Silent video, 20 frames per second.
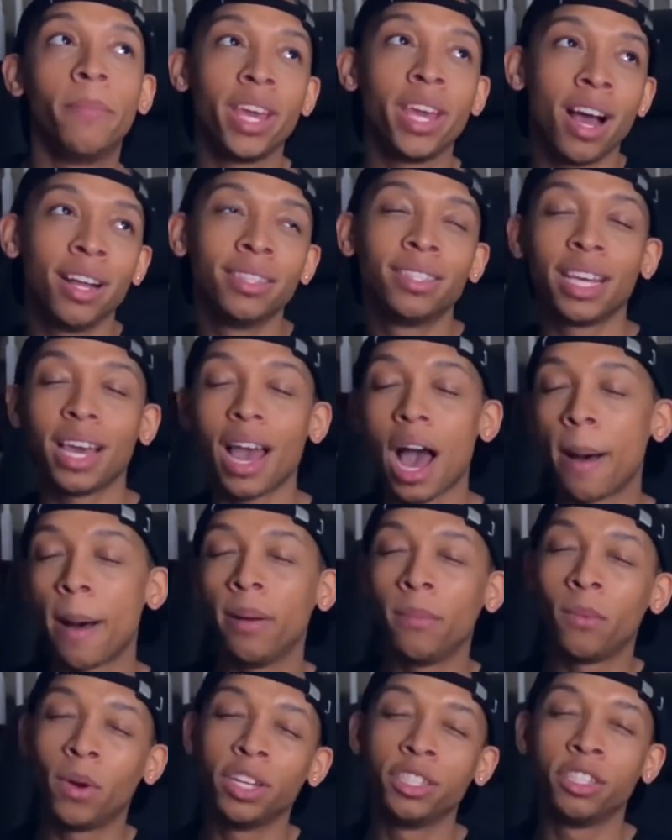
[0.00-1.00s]
Beyoncé
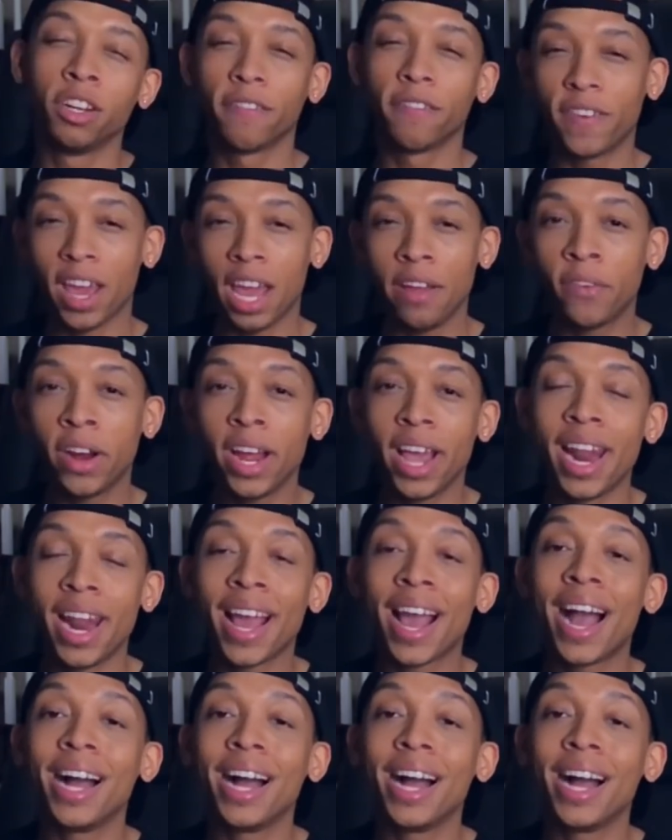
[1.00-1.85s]
album was your favorite, and I